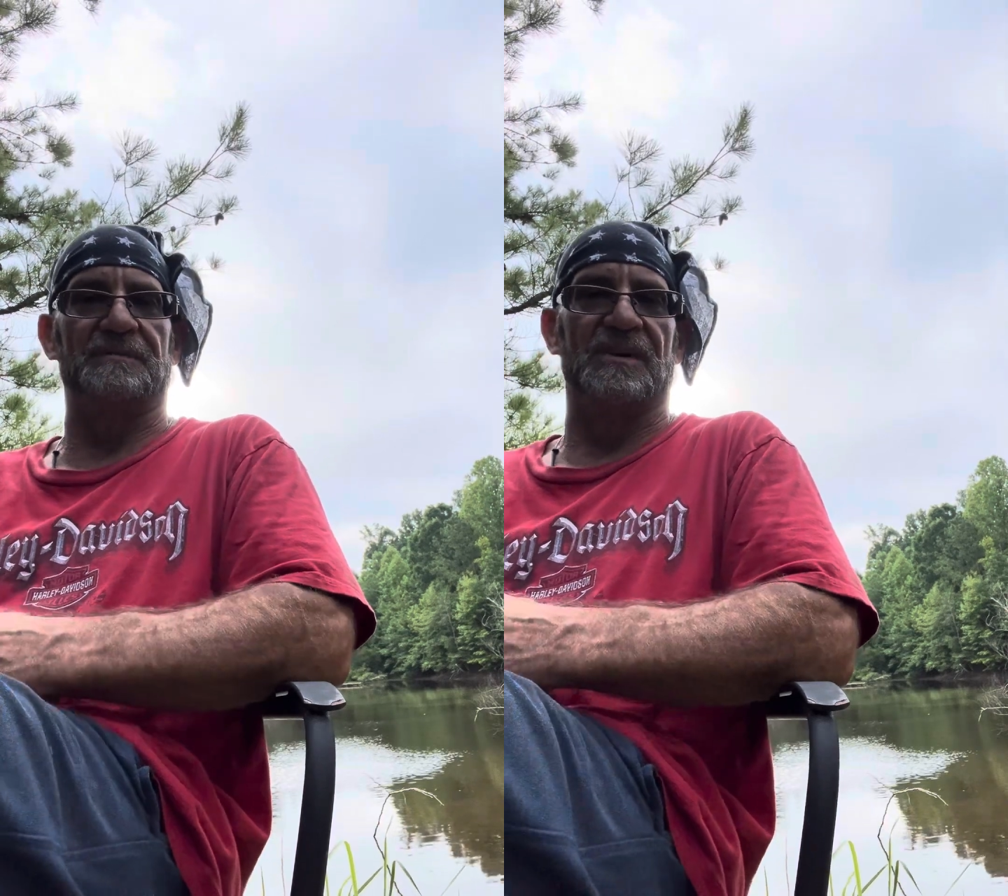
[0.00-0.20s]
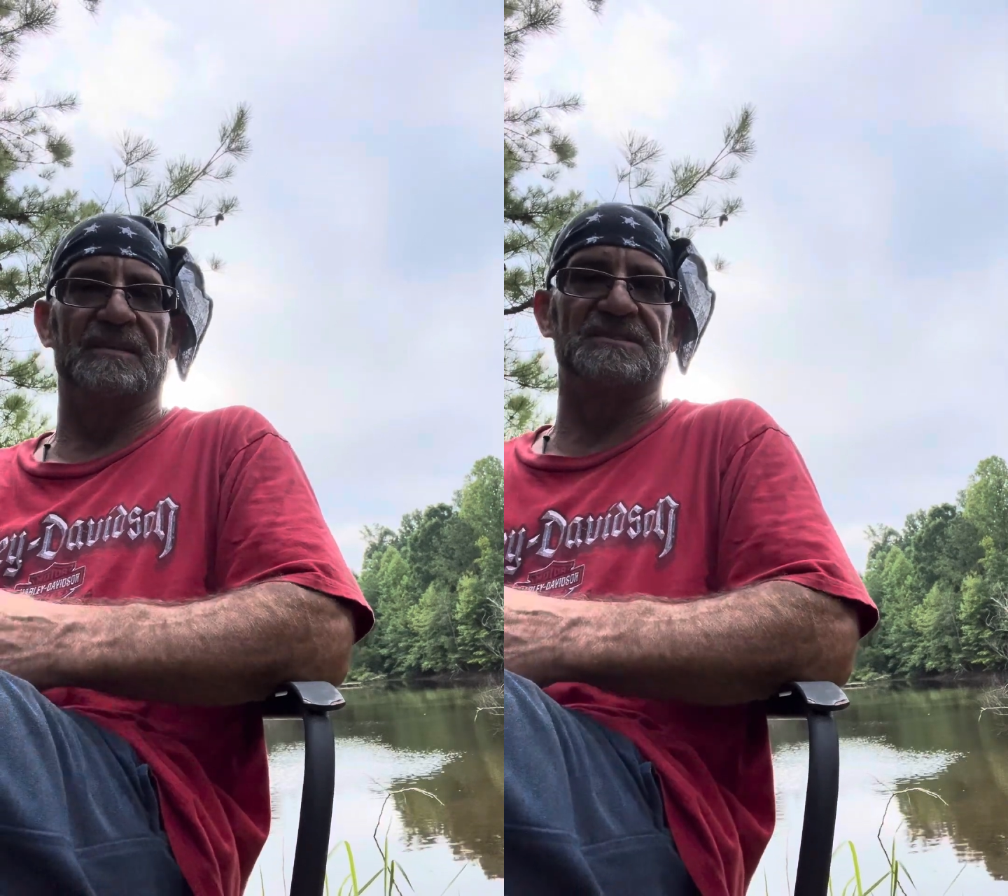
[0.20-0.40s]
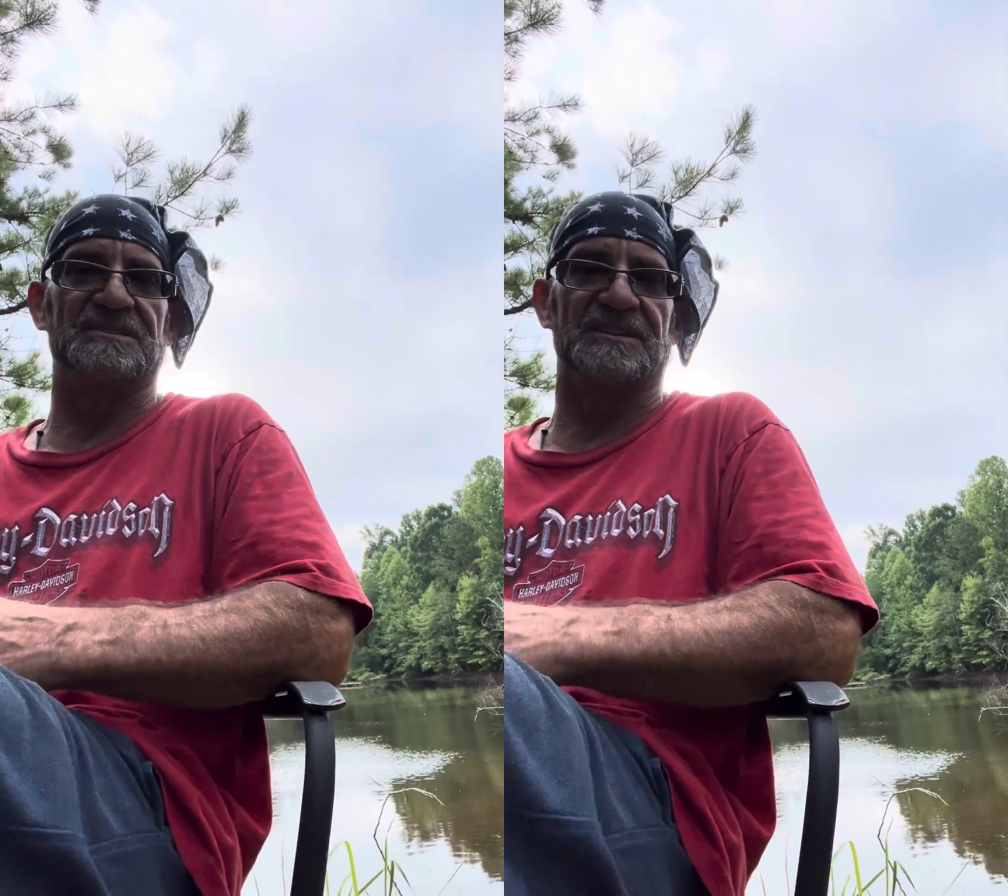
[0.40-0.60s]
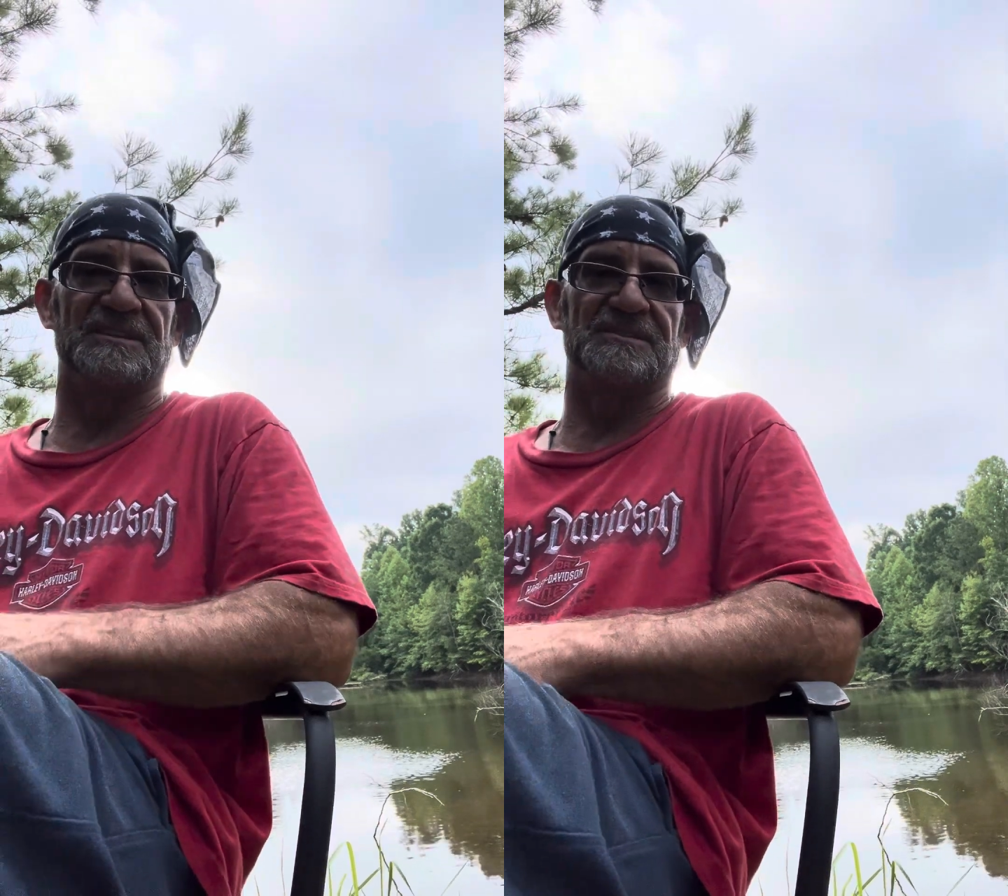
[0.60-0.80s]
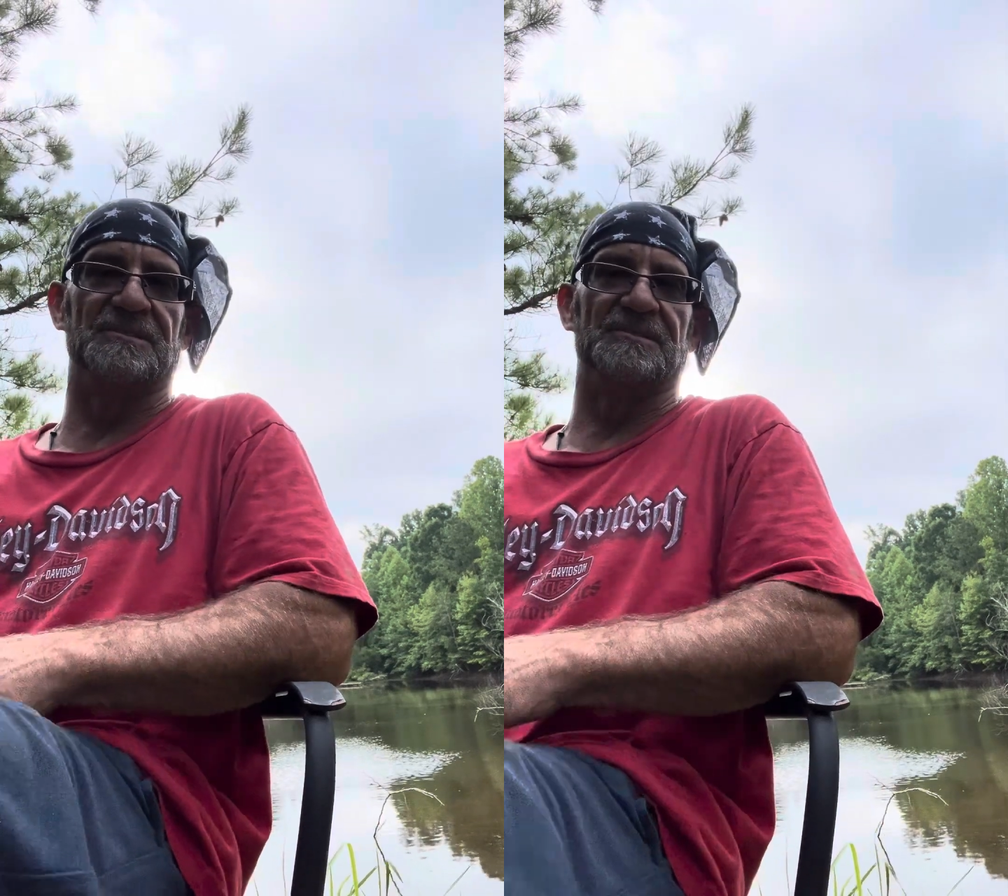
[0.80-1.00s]
brothers and
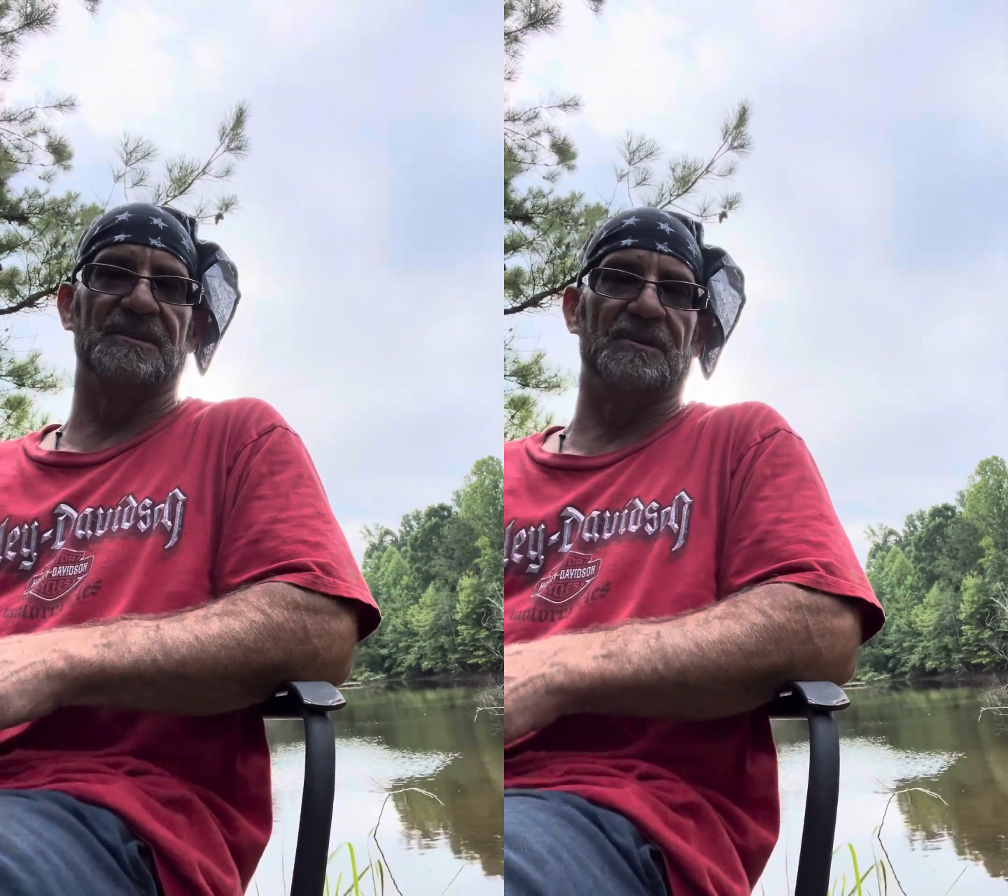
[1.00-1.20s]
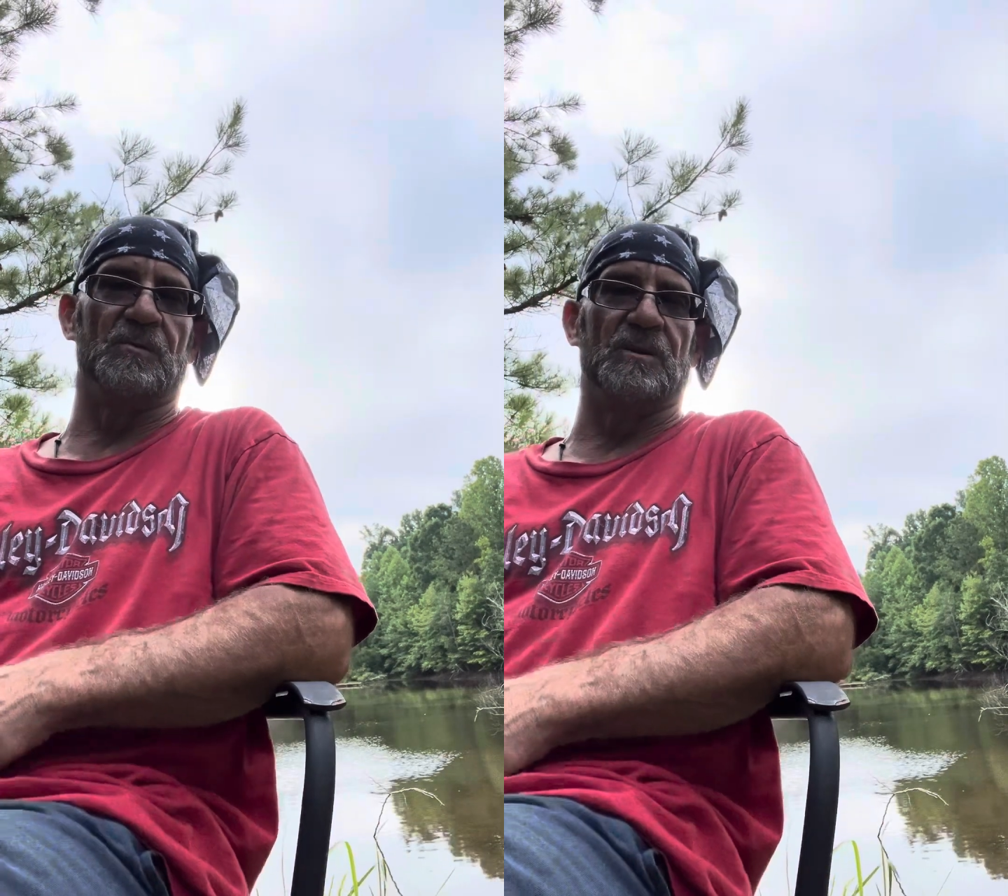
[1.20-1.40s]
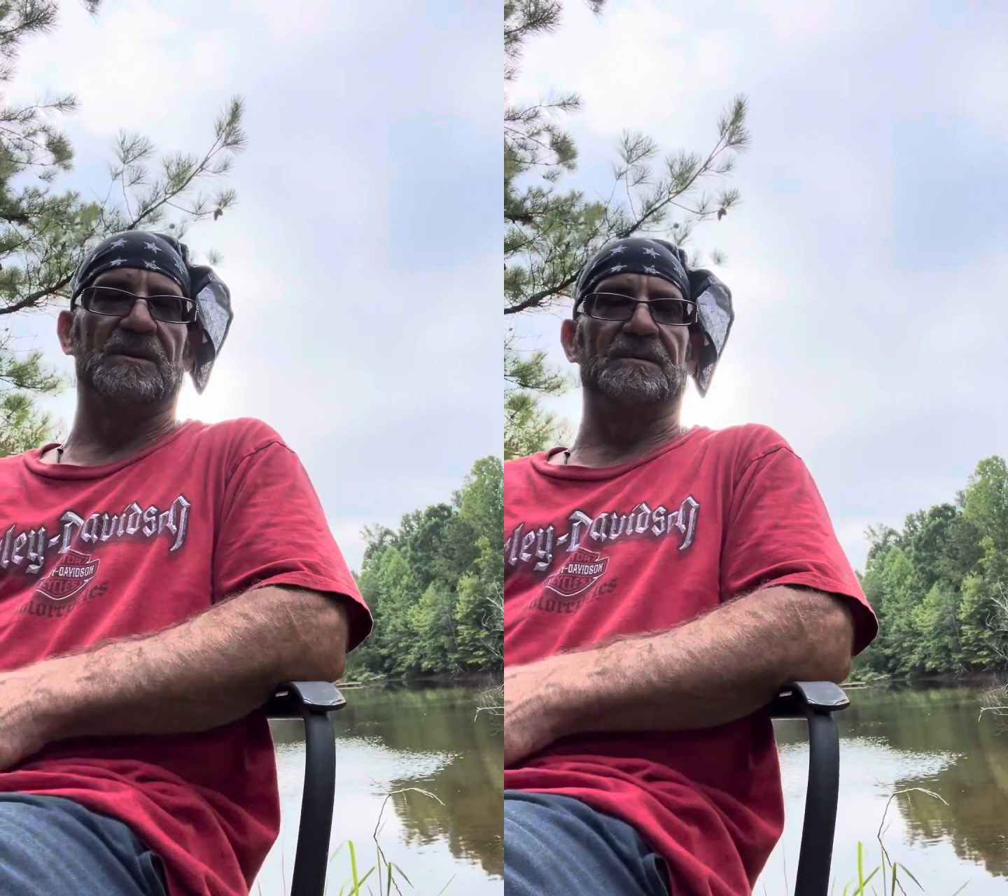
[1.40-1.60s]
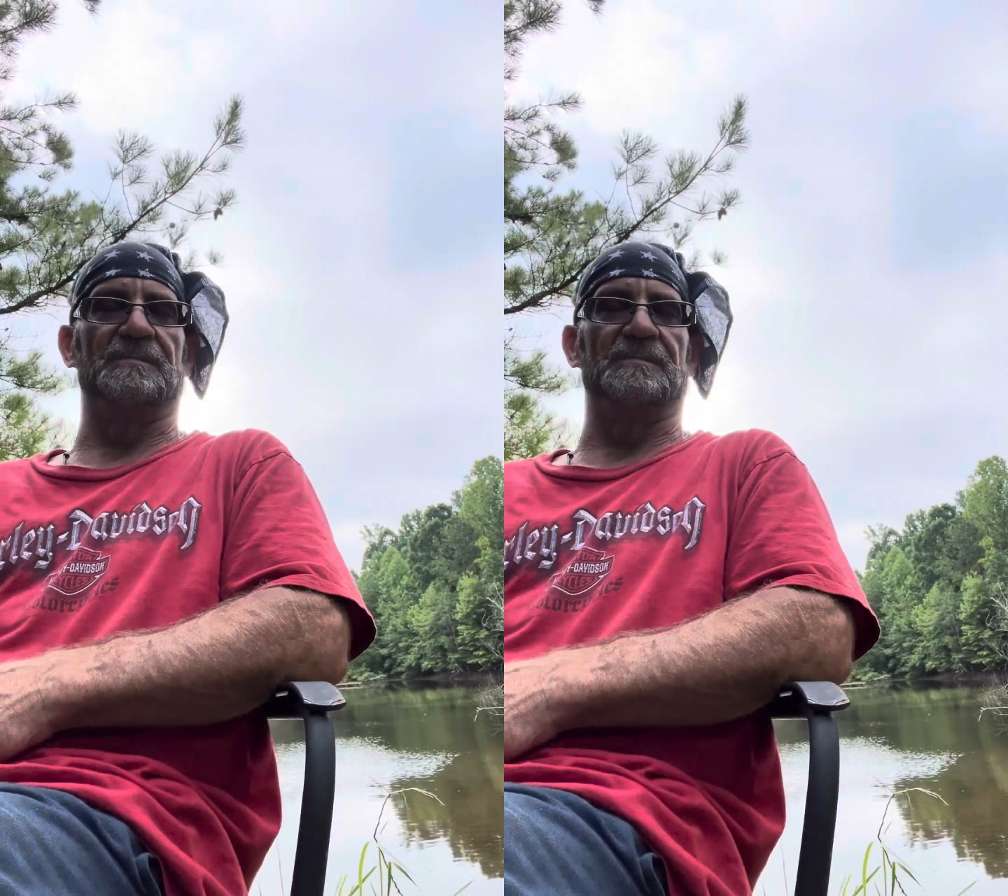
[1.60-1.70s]
sisters. Hello, world.